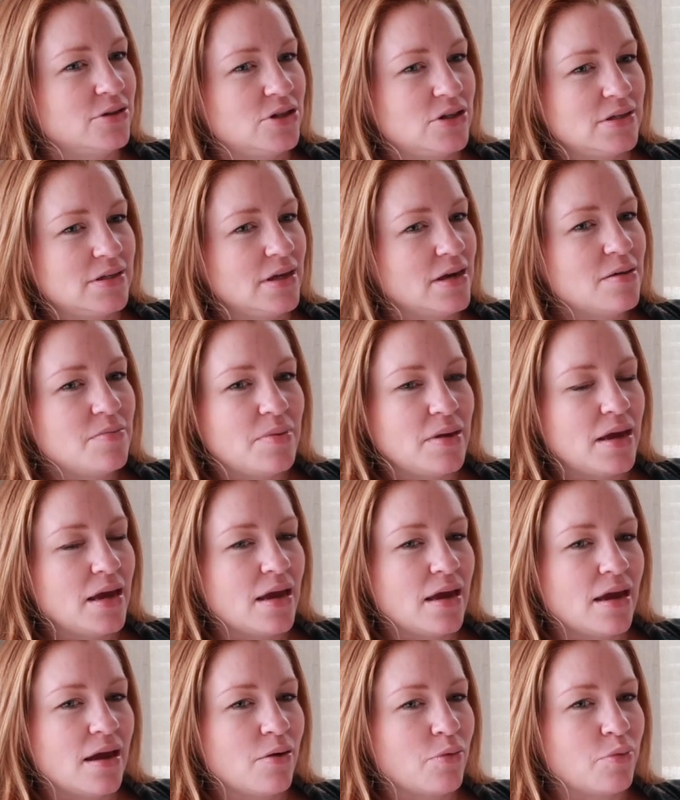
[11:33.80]
gonna
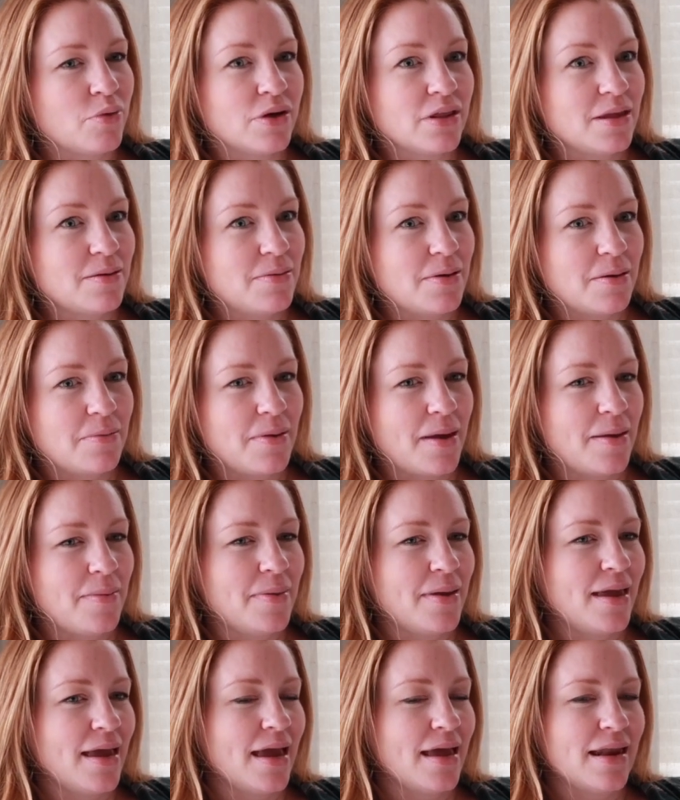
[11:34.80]
be a really big
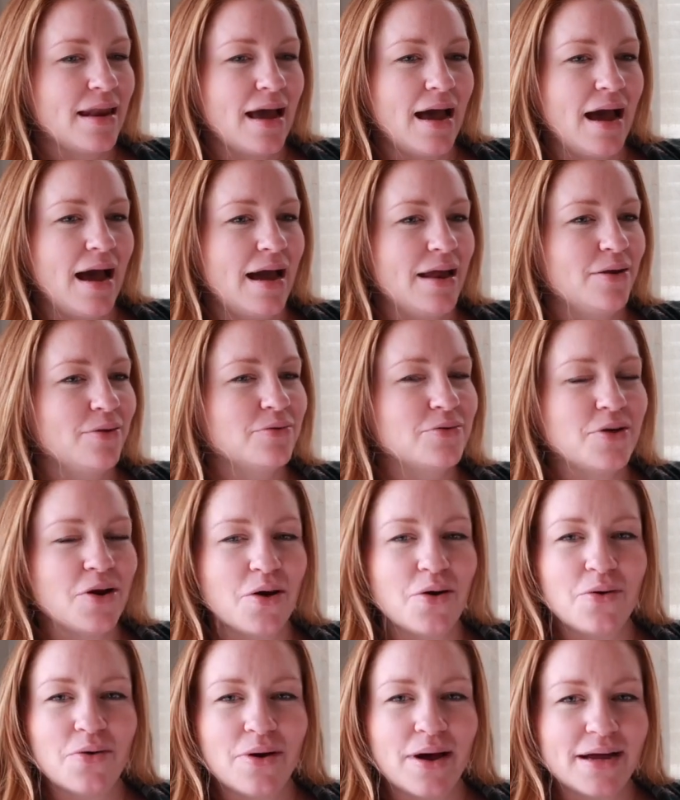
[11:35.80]
baby. And I don't
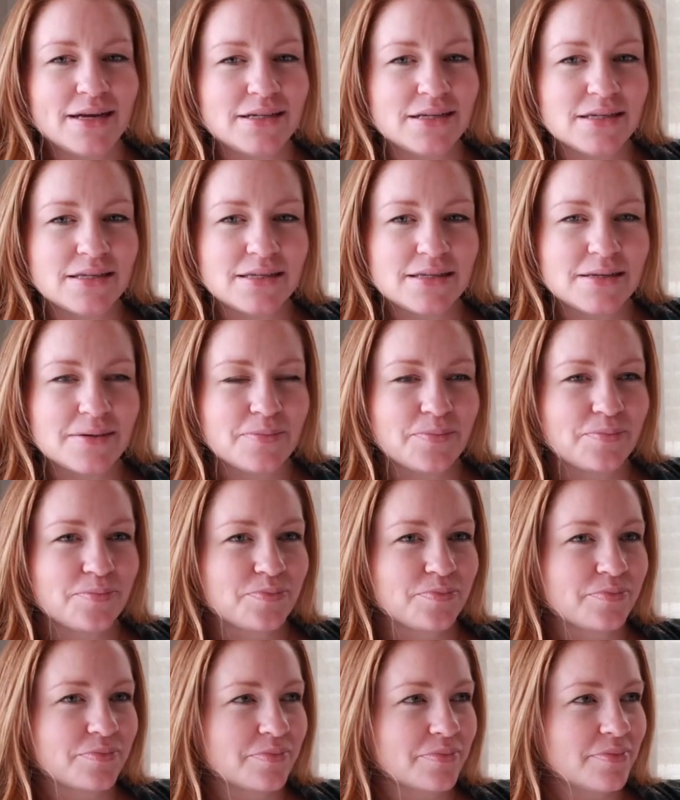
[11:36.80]
know, I just
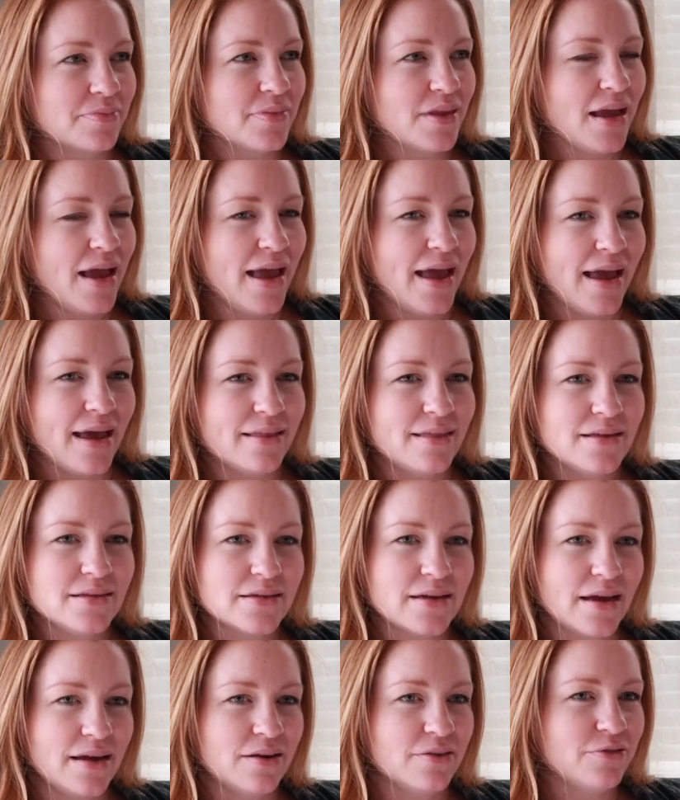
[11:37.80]
had this
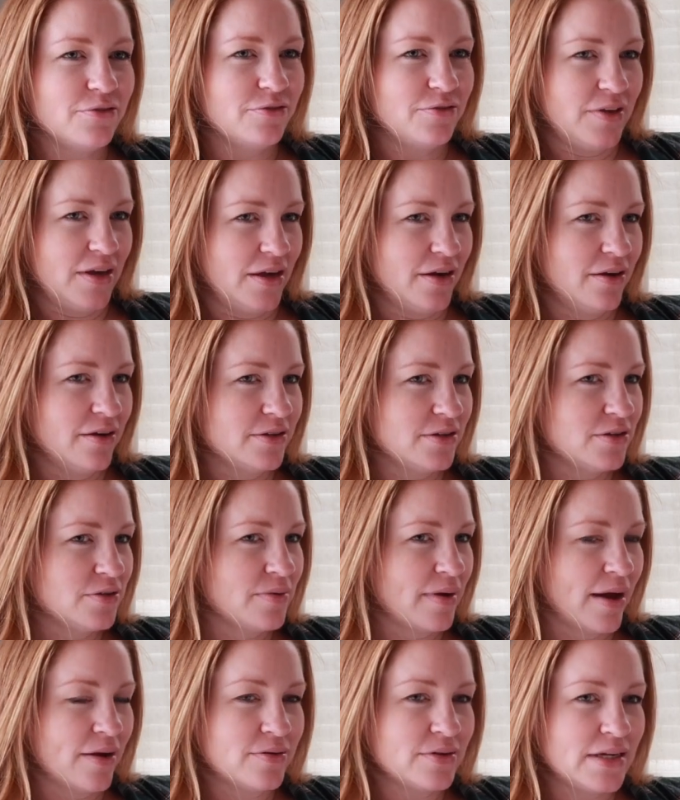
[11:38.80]
kind of fear
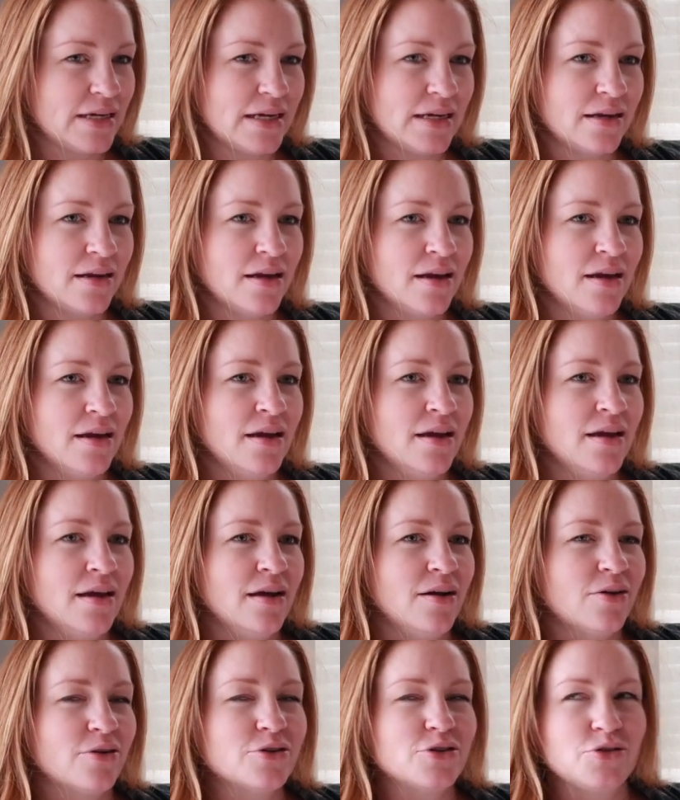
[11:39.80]
surrounding,
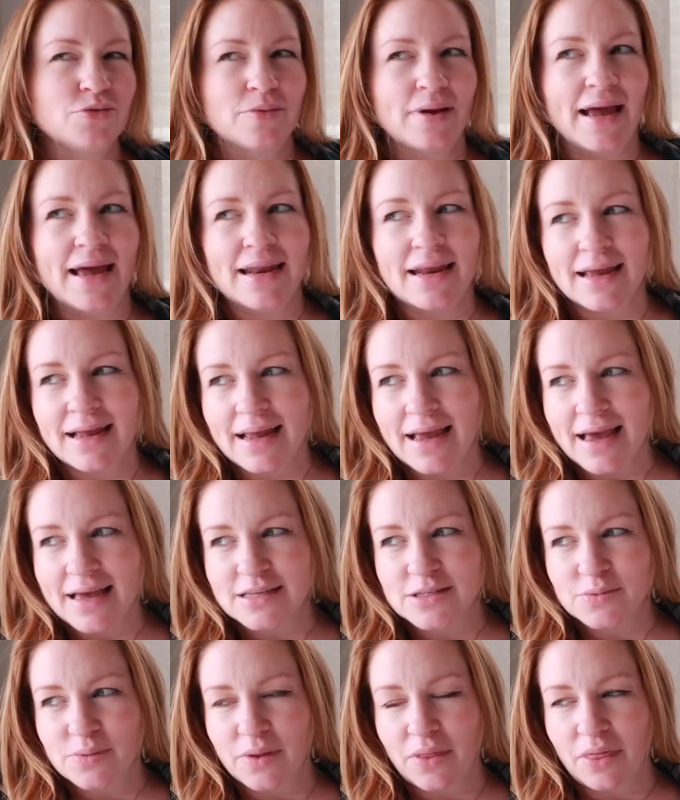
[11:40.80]
or dread, I
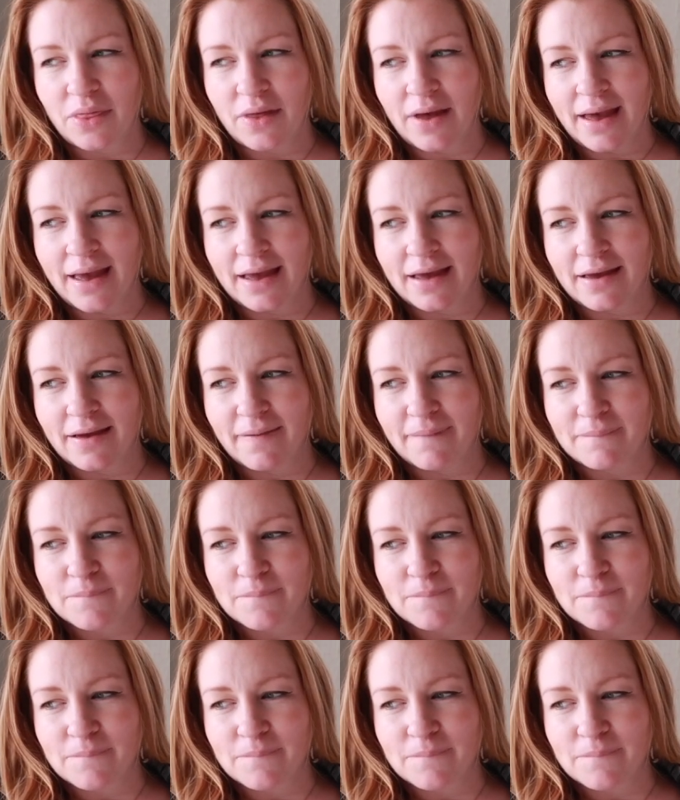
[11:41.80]
guess, with like,